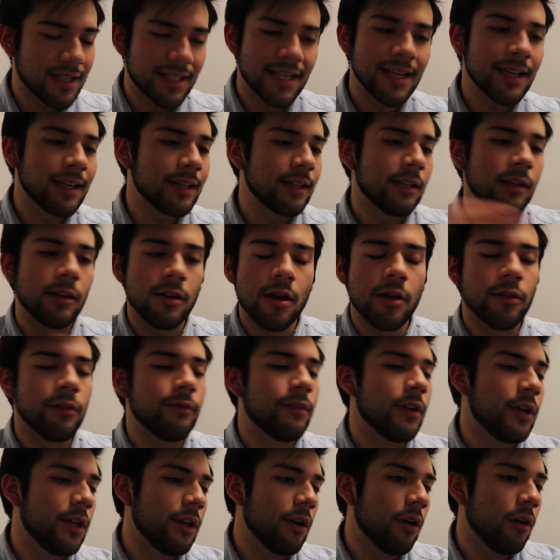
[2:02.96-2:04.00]
sang it in another
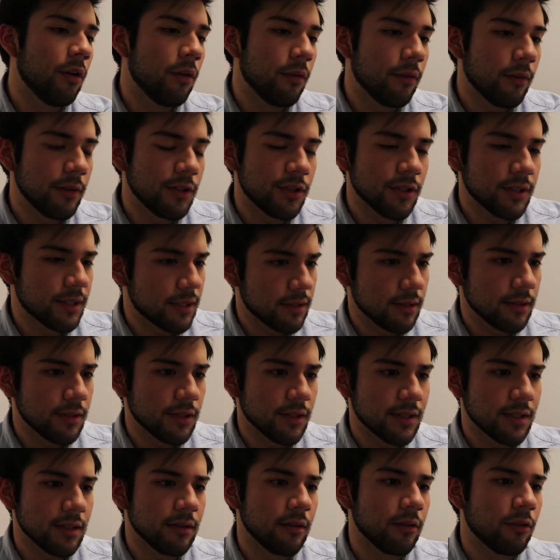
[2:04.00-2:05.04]
video just
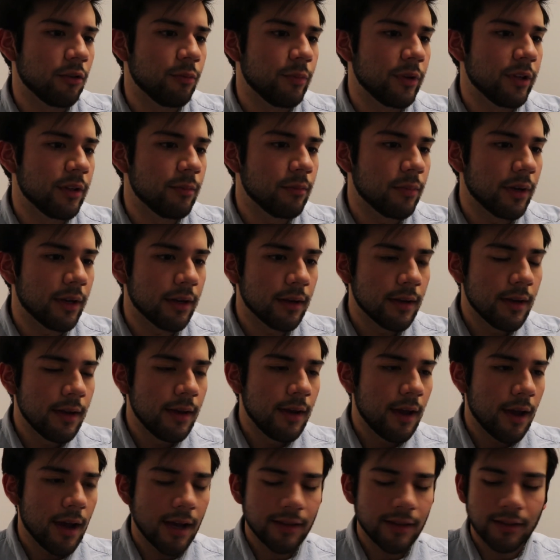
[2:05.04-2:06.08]
a little bit, but
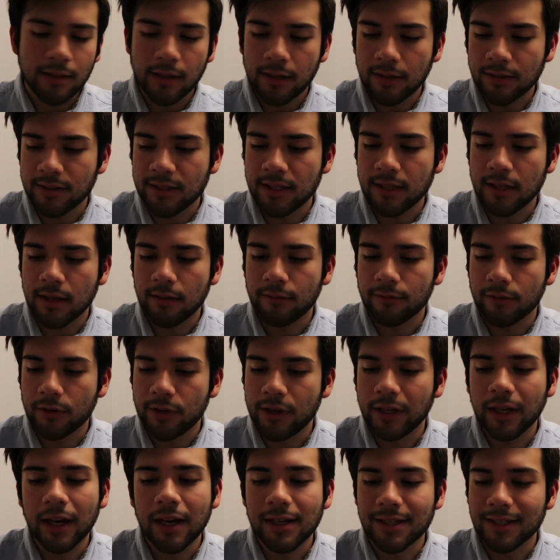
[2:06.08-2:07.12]
I thought I'd sing it for
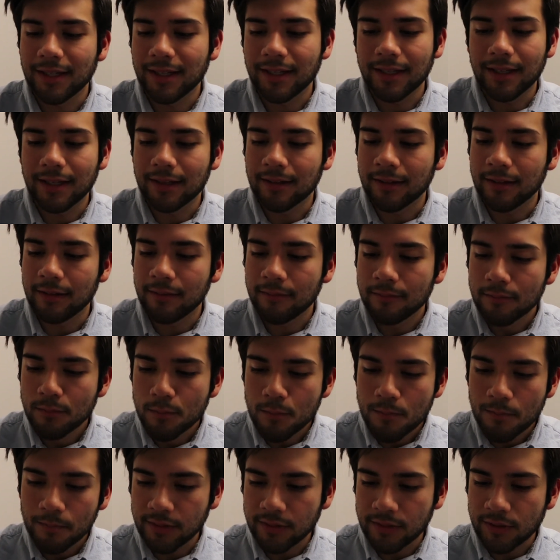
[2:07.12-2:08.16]
you guys again
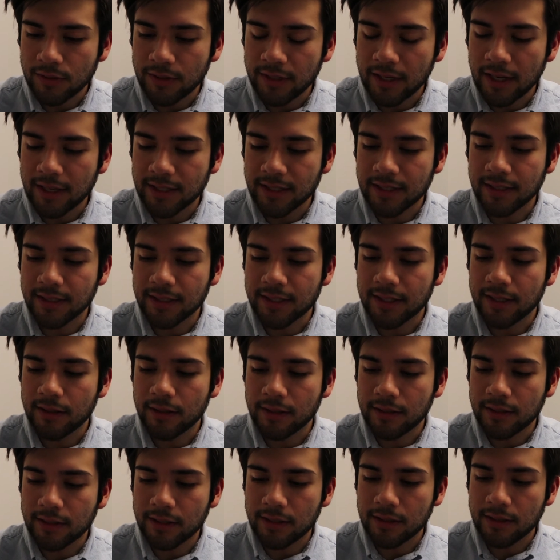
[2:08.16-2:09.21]
so you guys can see
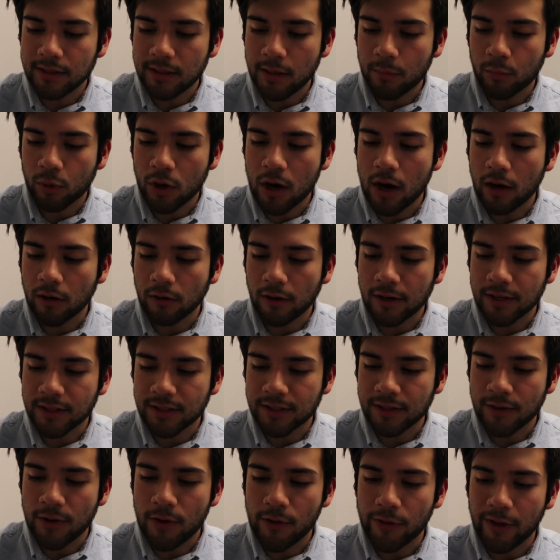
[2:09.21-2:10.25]
the progress
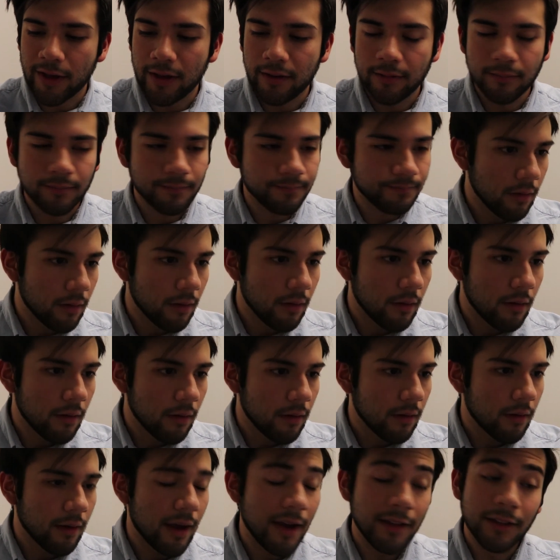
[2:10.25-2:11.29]
and all that.
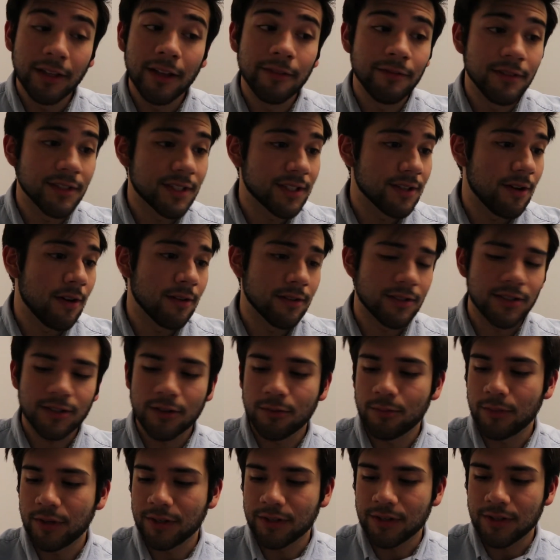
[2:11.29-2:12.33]
I love this song
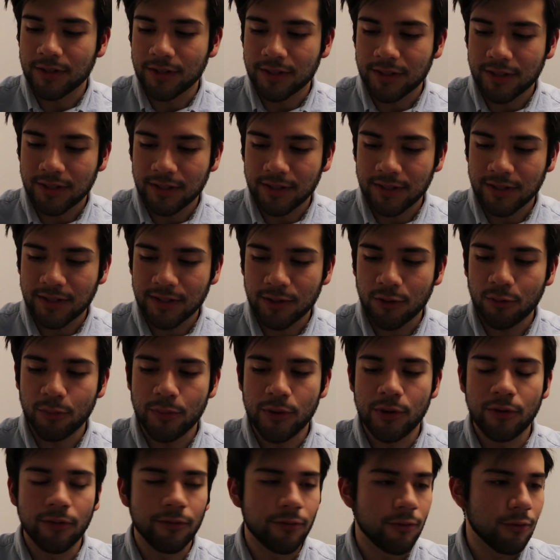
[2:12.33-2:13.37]
so much. It's so
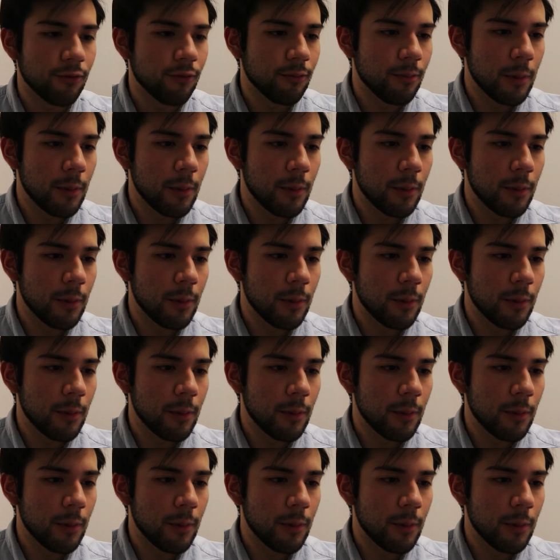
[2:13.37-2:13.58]
beautiful.